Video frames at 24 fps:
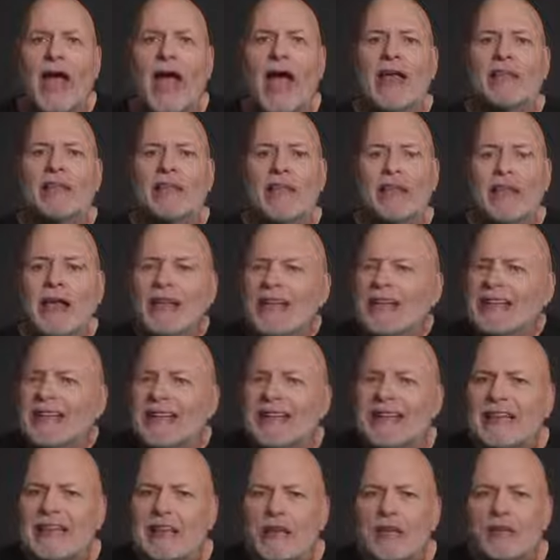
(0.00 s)
And then at
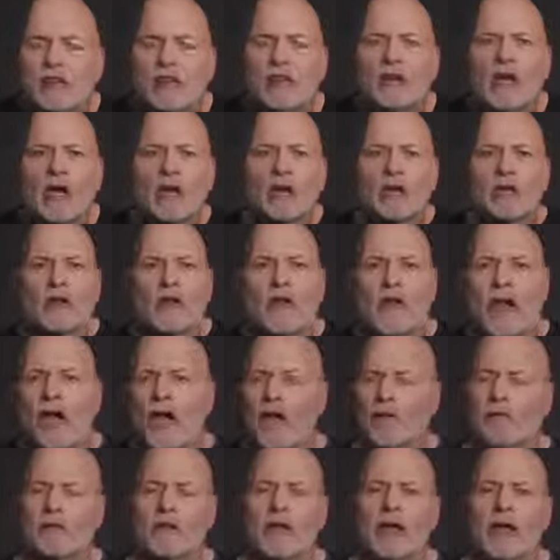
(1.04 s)
least you'll
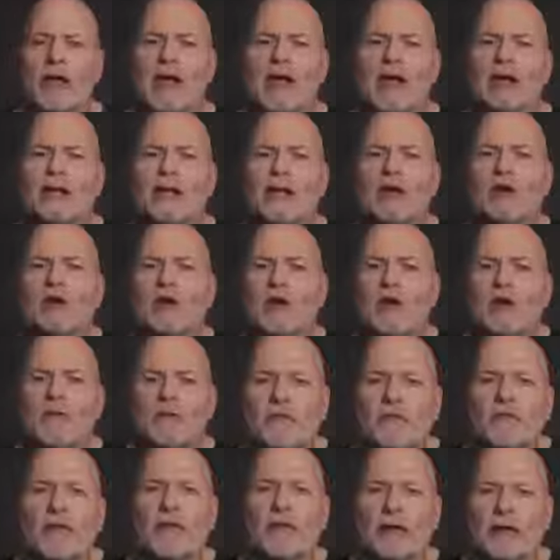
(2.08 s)
have the good
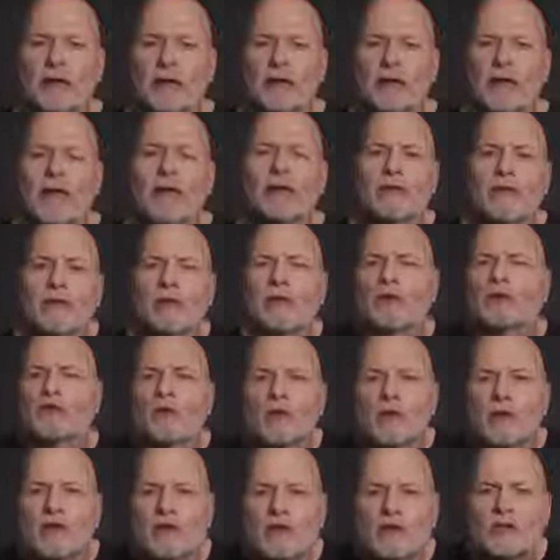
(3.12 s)
feeling that you're
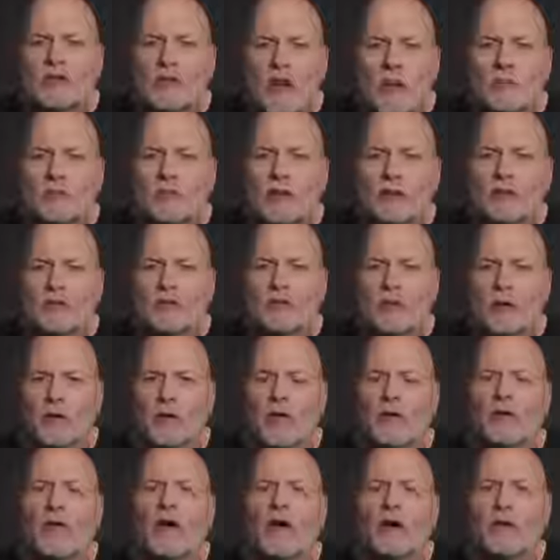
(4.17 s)
doing something for
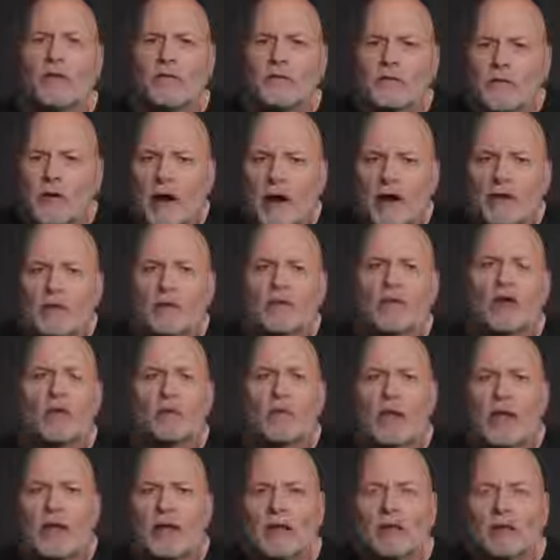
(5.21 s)
your friends
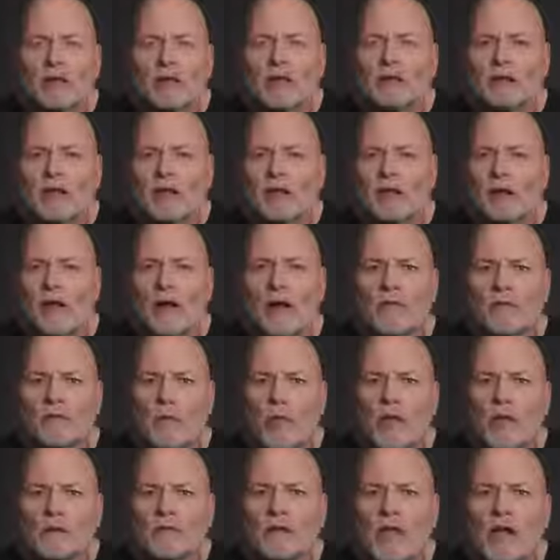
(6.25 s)
and relatives and loved
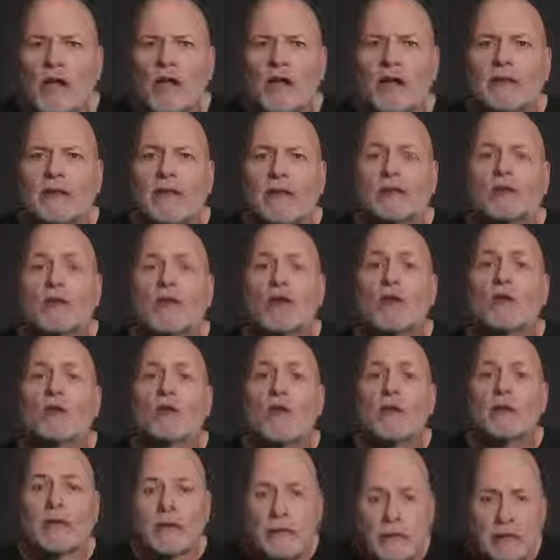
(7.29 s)
ones that's
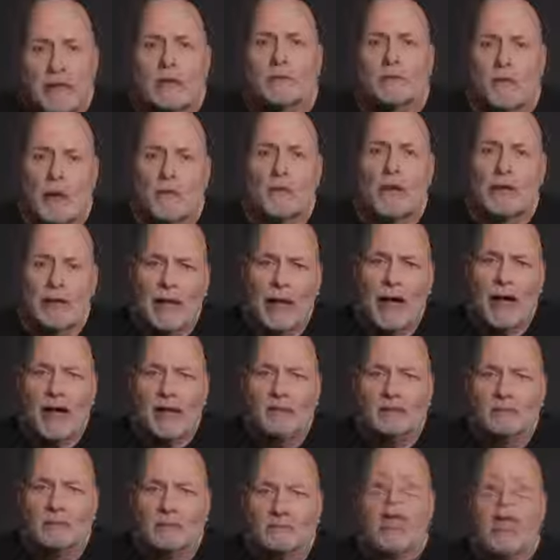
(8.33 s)
going to keep them
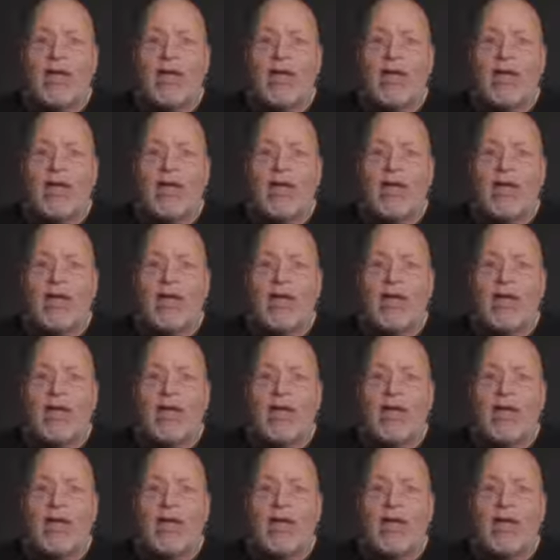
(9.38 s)
alive.